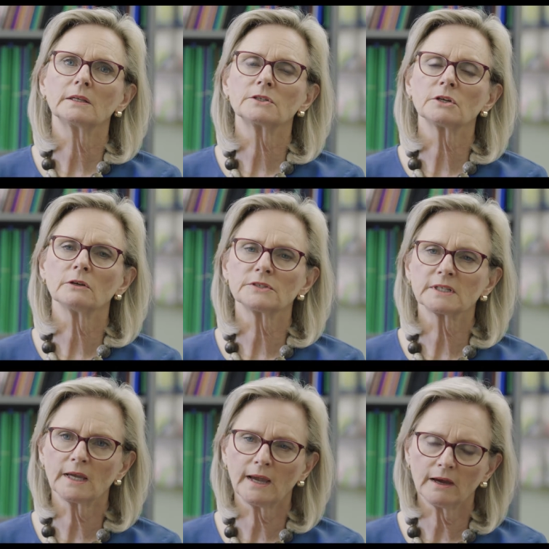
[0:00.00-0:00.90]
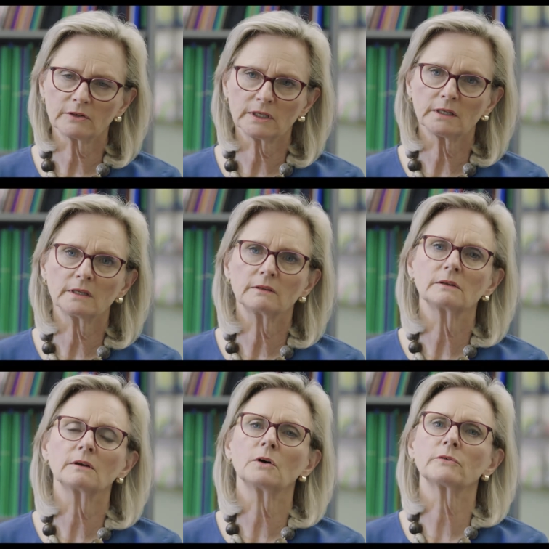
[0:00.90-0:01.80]
In Tulsa County,
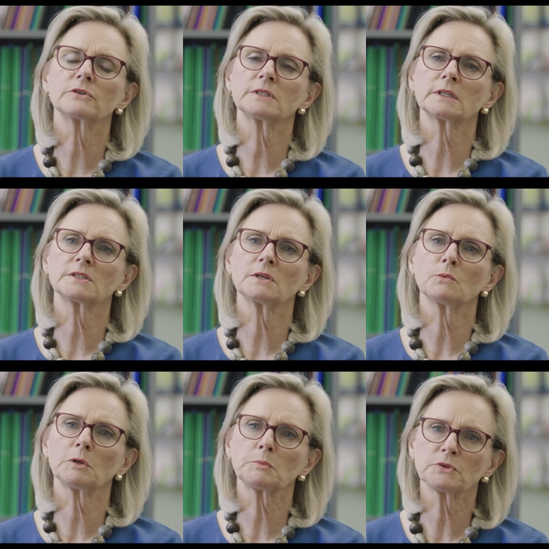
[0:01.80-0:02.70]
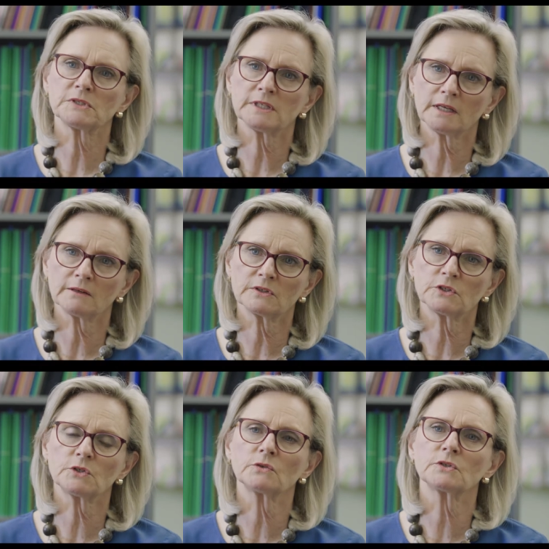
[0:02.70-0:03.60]
over 61% of the
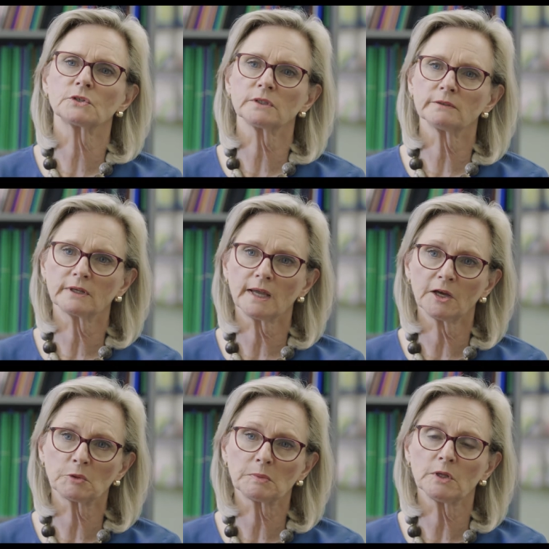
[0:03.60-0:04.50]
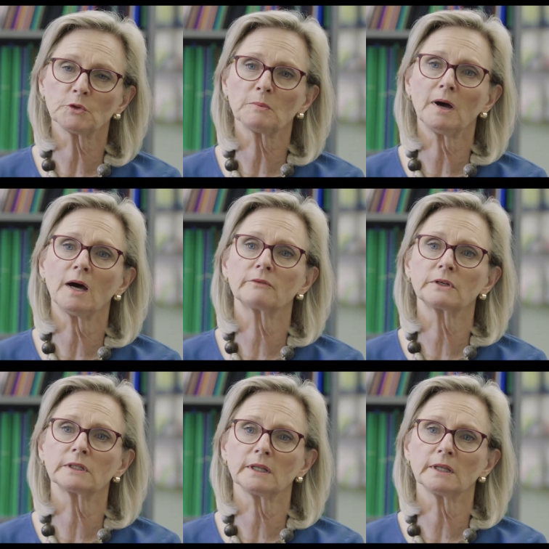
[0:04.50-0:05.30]
students are living at or below the poverty